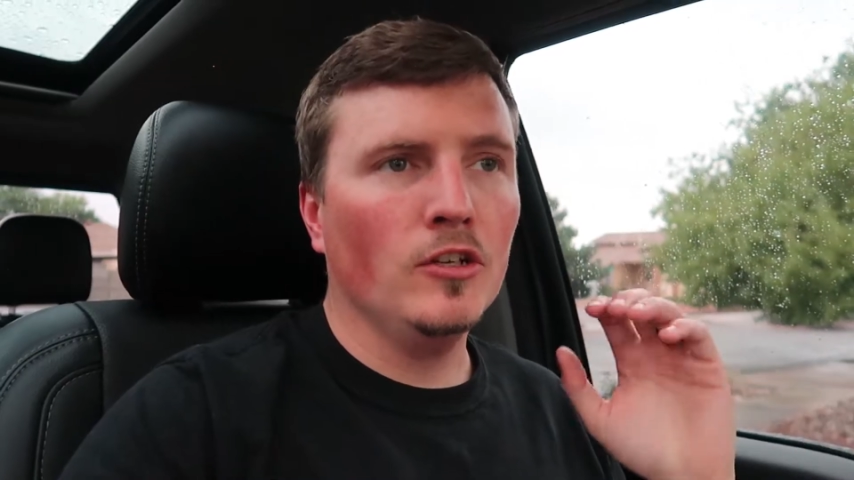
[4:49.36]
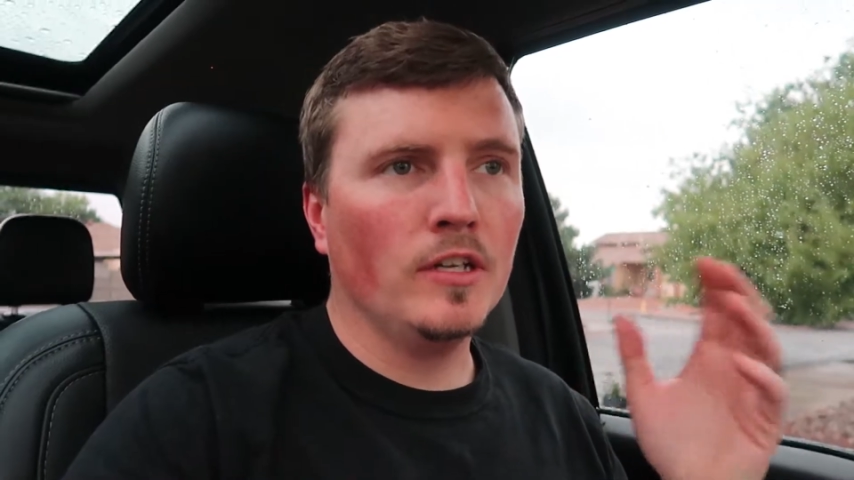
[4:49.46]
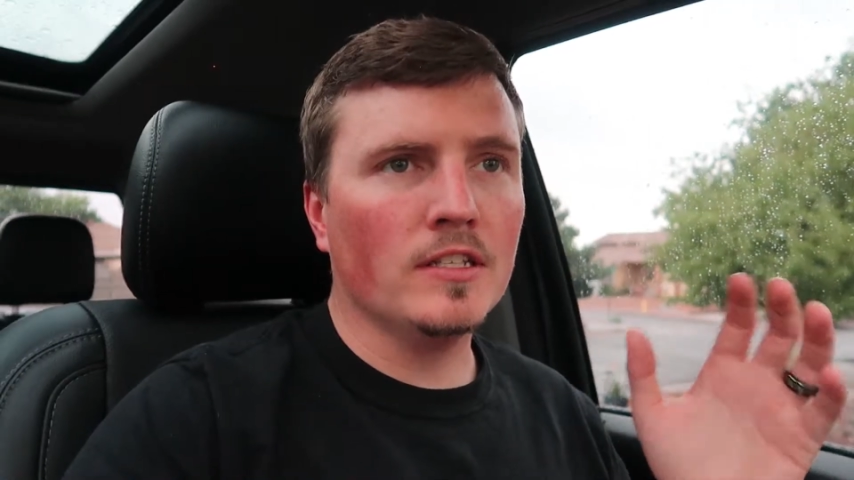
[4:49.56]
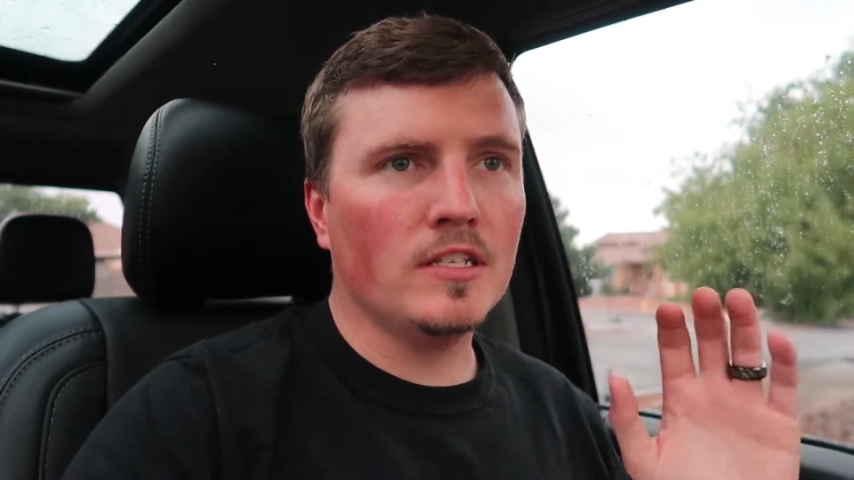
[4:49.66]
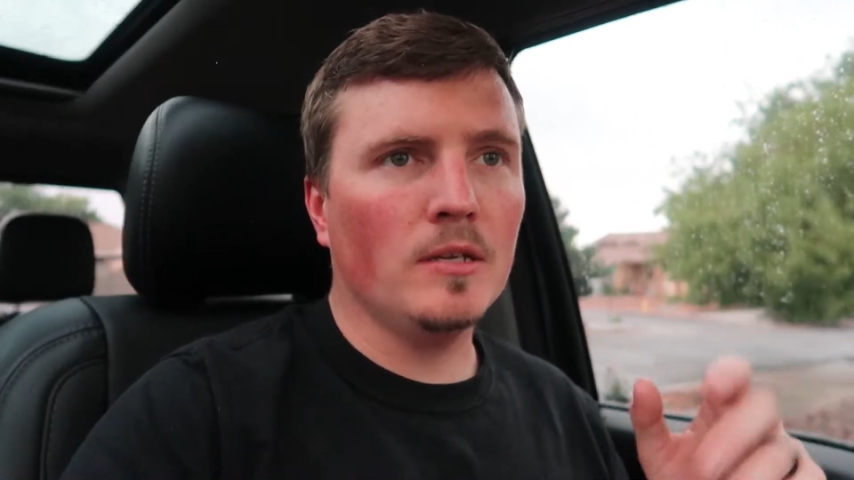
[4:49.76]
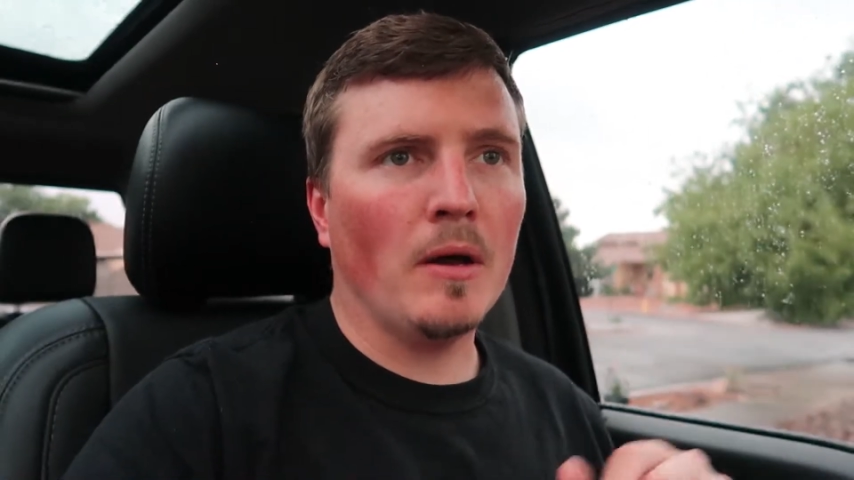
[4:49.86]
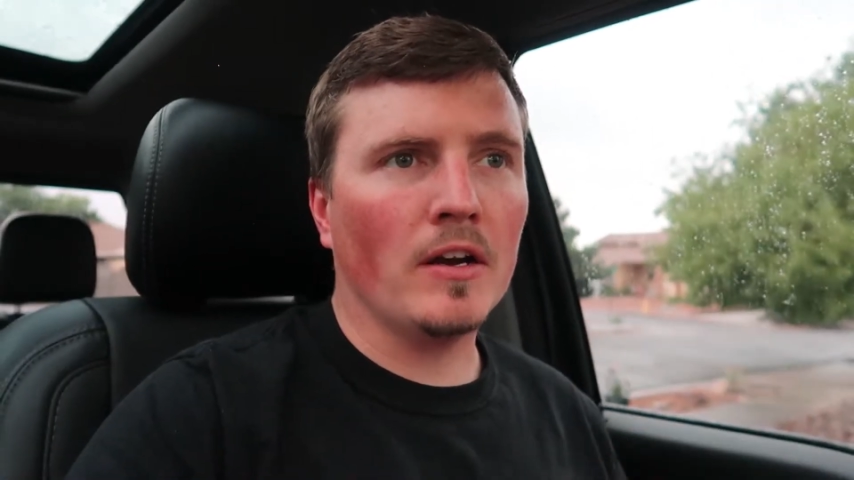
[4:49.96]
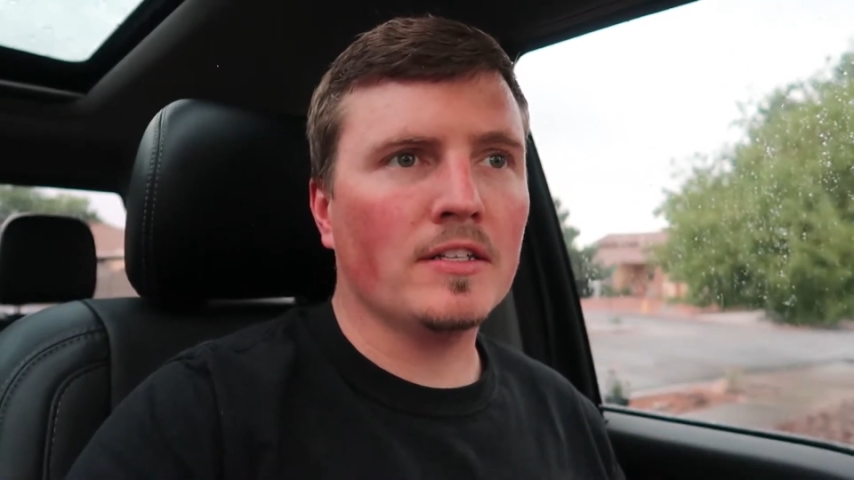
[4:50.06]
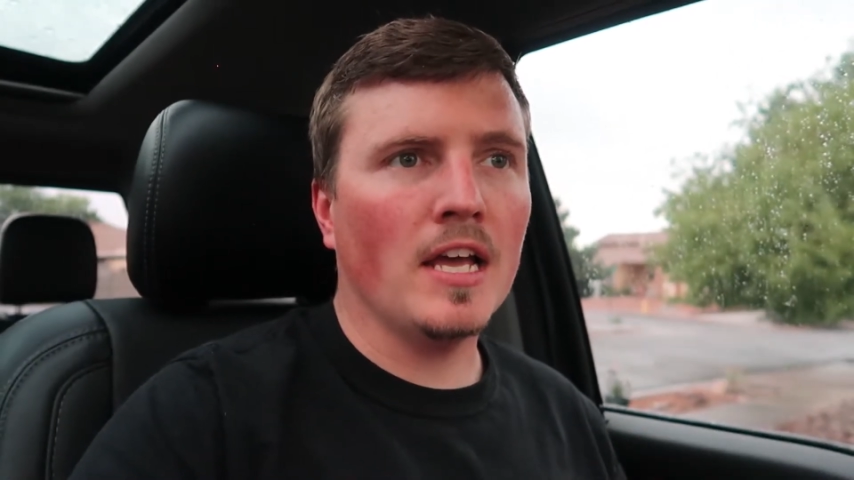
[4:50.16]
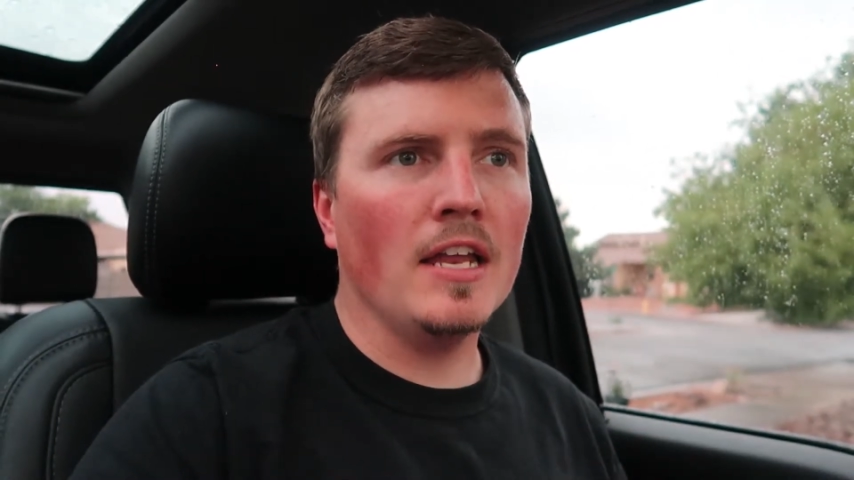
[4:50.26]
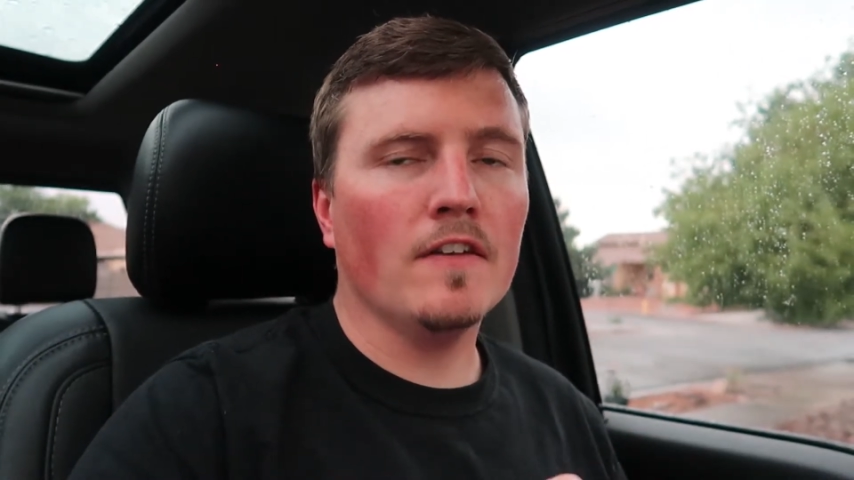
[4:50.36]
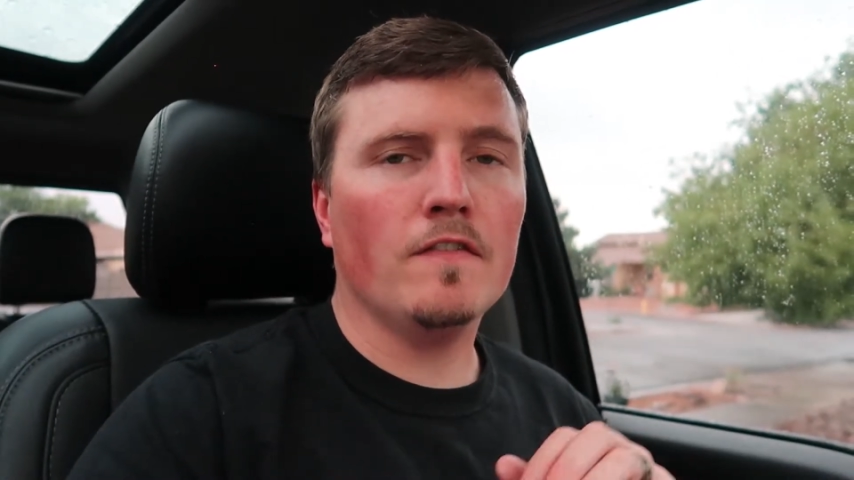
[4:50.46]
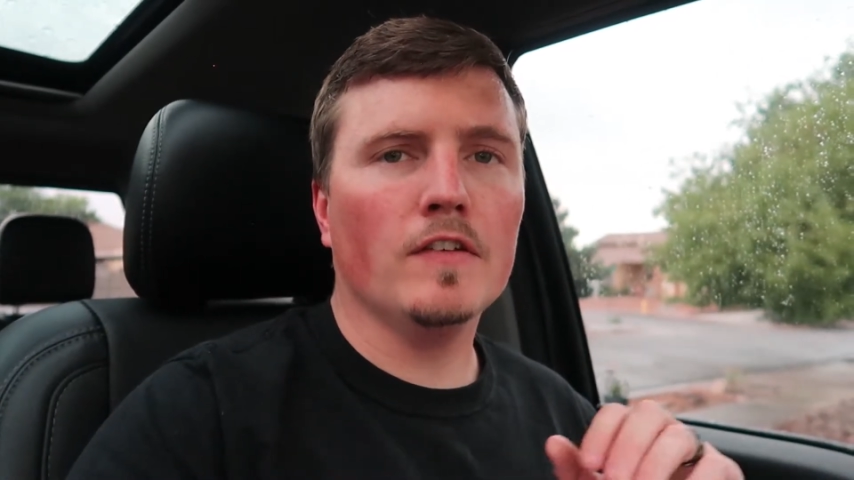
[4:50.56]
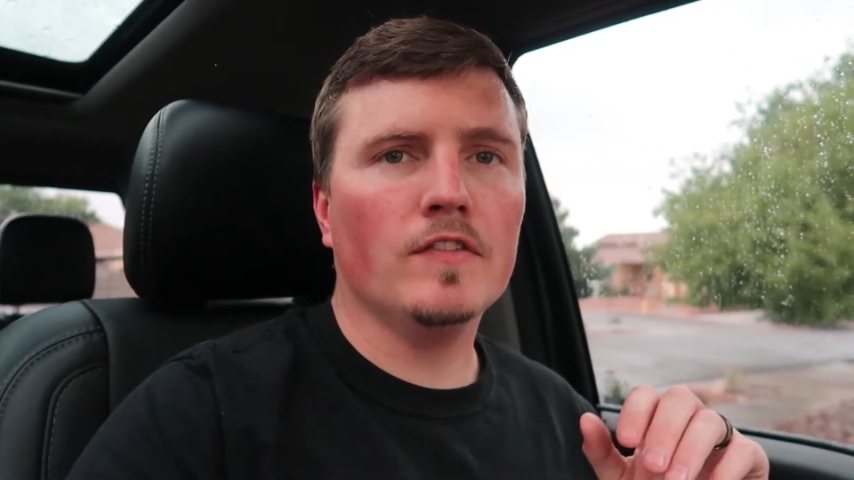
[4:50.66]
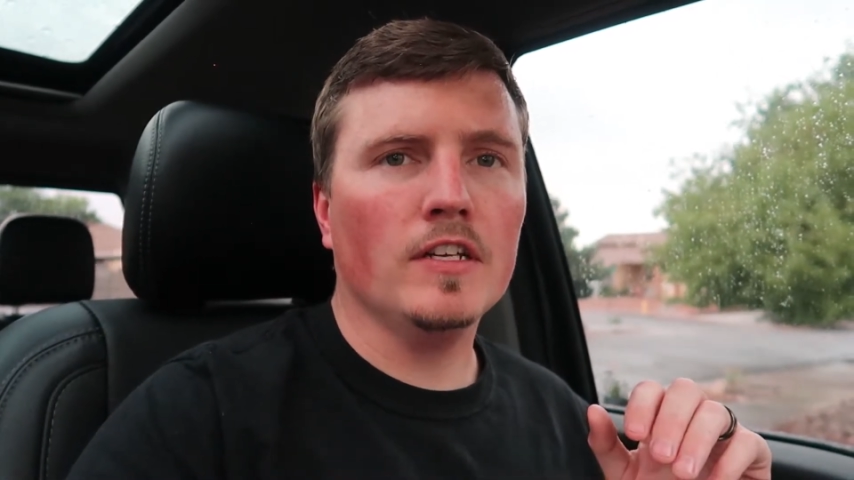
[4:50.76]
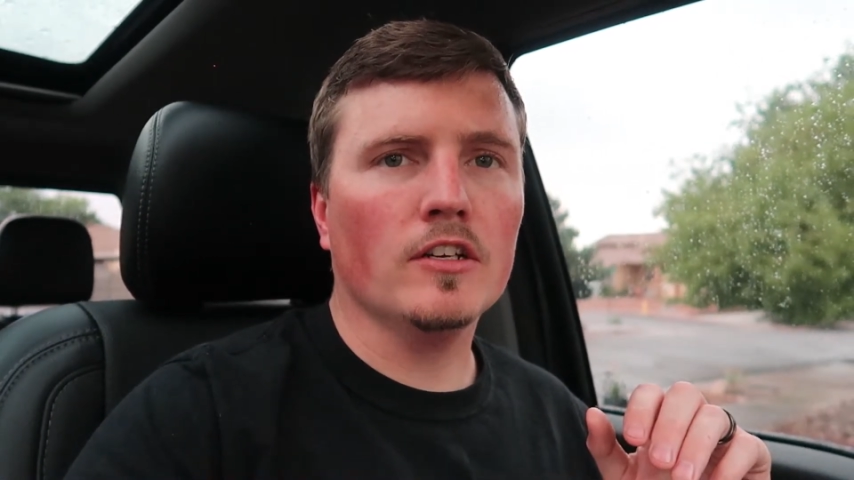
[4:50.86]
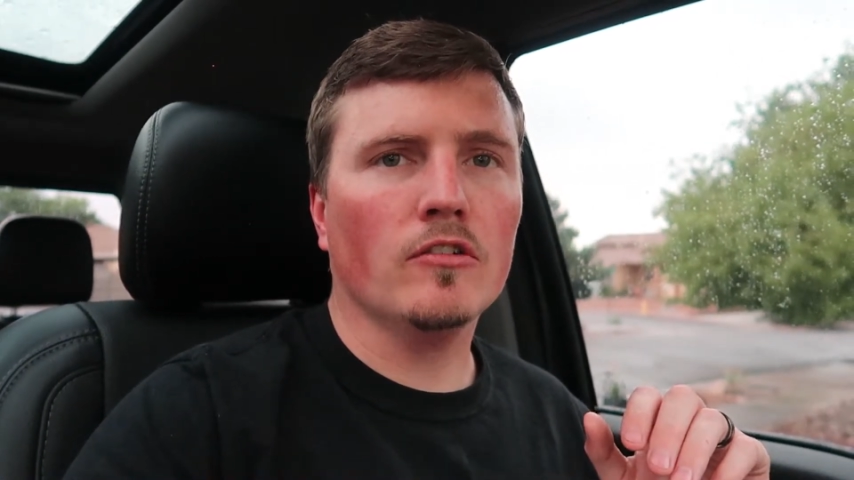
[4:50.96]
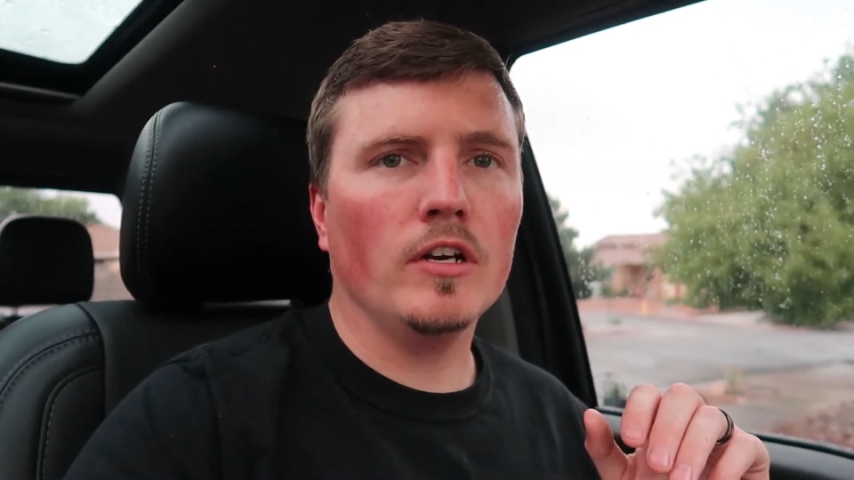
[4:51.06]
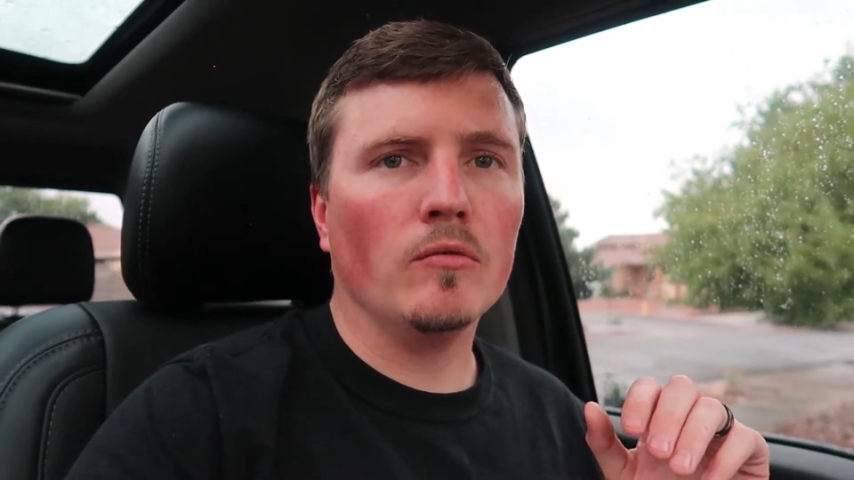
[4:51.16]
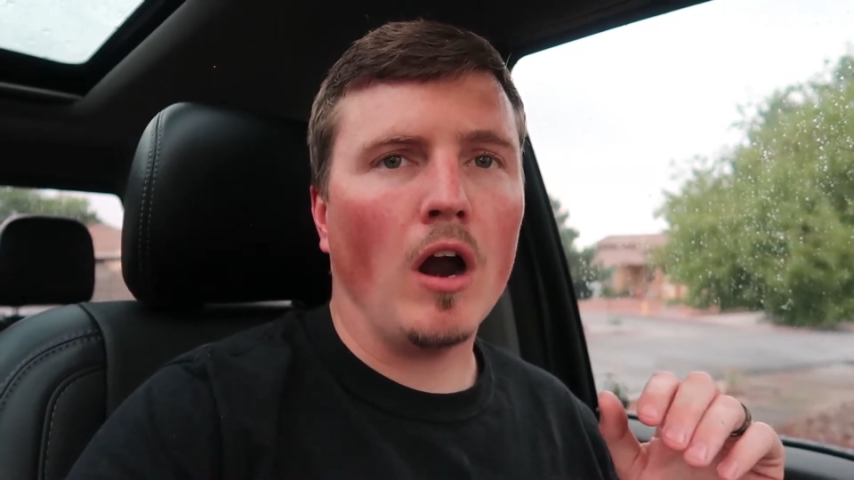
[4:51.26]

you can see about a 10 to 15 degree